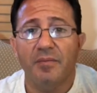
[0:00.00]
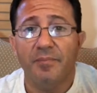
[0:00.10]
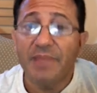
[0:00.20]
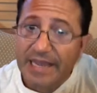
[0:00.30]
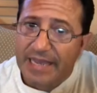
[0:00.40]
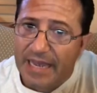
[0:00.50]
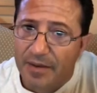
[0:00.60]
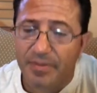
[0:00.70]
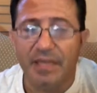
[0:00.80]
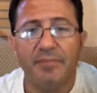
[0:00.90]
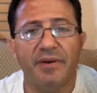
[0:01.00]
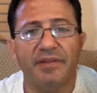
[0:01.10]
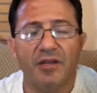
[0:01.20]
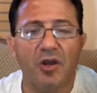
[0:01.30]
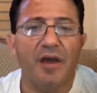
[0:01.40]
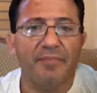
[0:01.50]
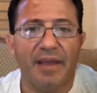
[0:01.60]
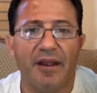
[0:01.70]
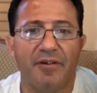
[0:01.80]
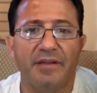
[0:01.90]
They can be, but they're not
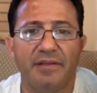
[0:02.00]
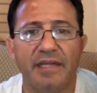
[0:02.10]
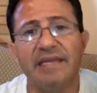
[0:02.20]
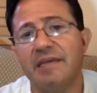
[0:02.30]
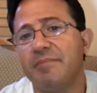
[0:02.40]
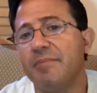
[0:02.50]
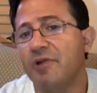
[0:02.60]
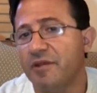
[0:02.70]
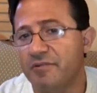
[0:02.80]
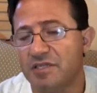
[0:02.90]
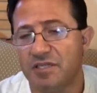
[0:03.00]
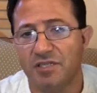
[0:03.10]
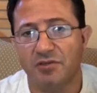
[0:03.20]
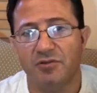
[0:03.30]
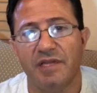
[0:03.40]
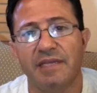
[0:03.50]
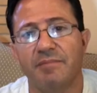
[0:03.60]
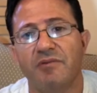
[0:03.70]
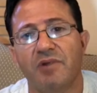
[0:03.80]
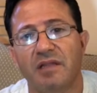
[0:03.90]
married. They can be brother and sister. They can
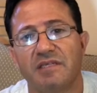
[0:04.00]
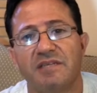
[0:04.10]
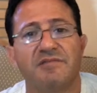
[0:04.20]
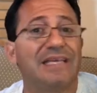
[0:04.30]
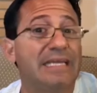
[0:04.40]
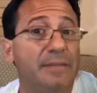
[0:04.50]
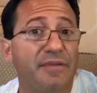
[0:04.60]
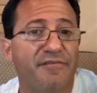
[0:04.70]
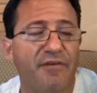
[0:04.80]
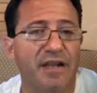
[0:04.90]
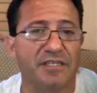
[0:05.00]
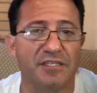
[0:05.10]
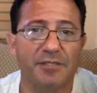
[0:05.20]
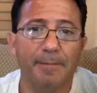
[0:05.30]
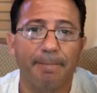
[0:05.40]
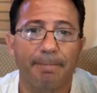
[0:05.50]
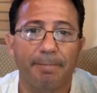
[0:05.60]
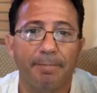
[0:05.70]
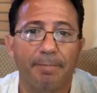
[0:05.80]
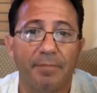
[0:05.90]
be relatives. They can be friends.
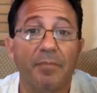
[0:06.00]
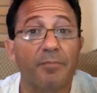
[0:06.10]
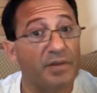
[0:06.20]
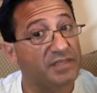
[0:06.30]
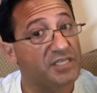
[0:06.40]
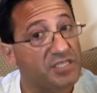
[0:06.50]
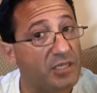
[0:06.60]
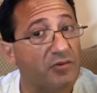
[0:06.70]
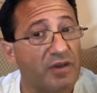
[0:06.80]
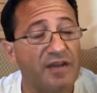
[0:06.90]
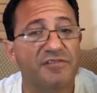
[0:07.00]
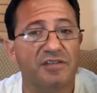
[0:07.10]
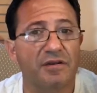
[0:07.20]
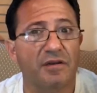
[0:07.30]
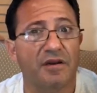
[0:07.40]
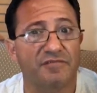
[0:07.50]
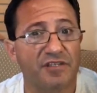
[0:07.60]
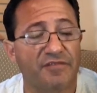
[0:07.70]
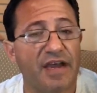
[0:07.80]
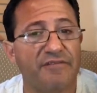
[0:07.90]
But there's still a right of
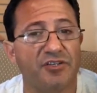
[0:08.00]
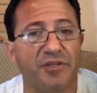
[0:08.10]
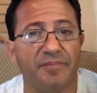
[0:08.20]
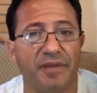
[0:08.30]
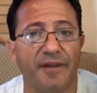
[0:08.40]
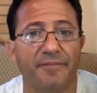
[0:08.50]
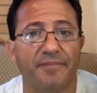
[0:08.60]
survivorship there.